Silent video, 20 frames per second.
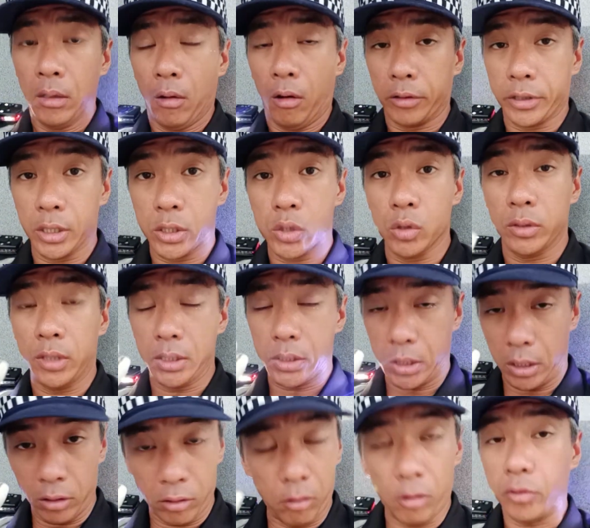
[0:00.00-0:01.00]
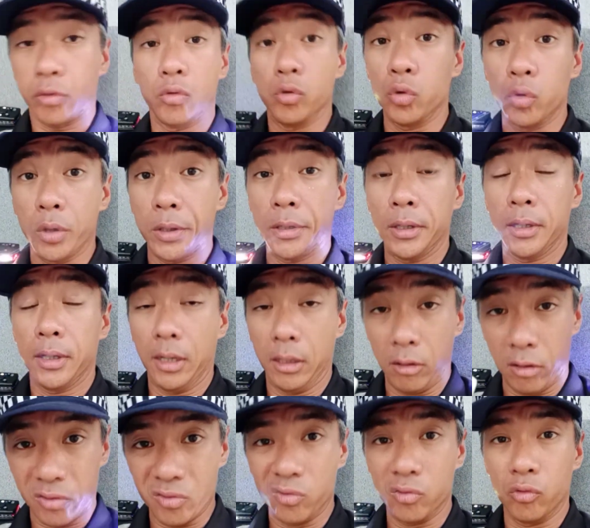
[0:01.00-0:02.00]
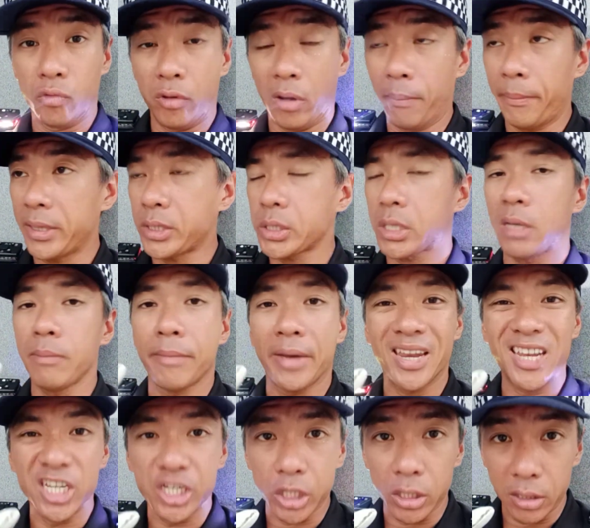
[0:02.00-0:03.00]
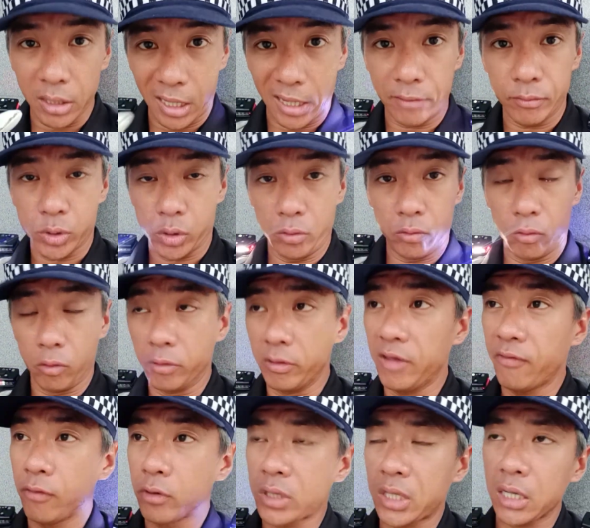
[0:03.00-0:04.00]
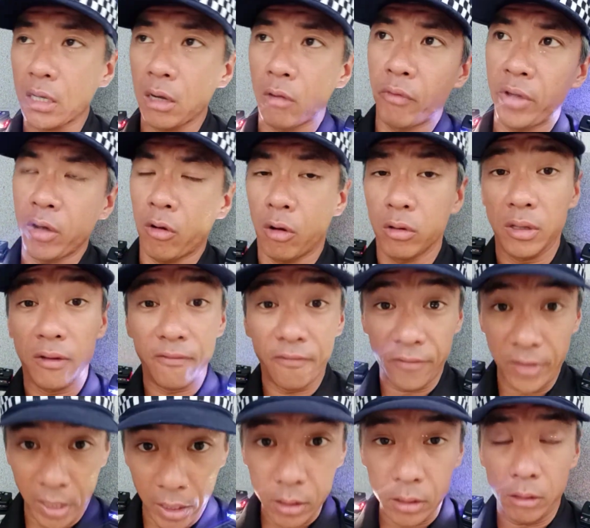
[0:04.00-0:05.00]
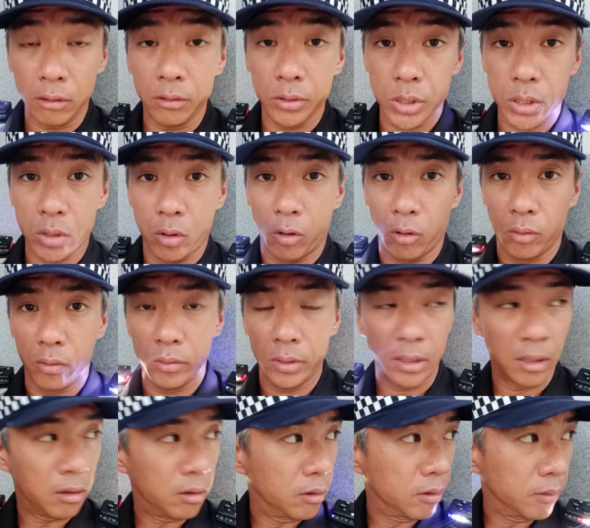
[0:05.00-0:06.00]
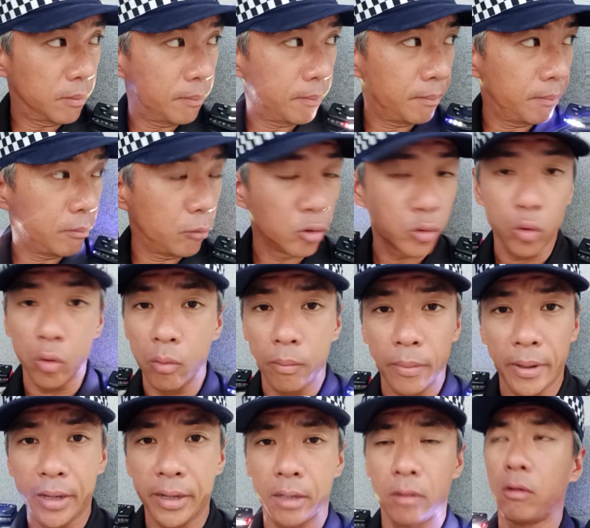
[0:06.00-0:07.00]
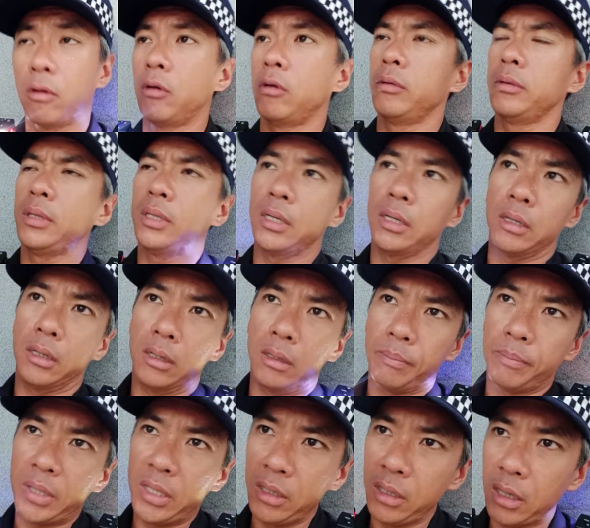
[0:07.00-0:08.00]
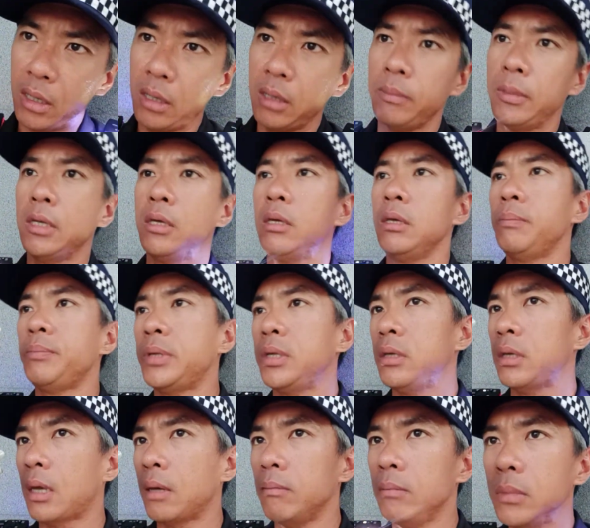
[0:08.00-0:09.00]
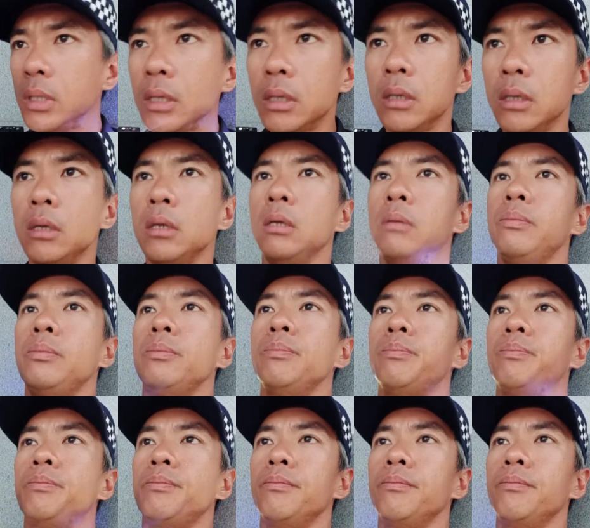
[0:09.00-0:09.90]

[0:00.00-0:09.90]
Okay, so there's a lot to do. You are basically managing lives on the road. If you take away all the vehicles, all the motorbike, all the PAD, PMD,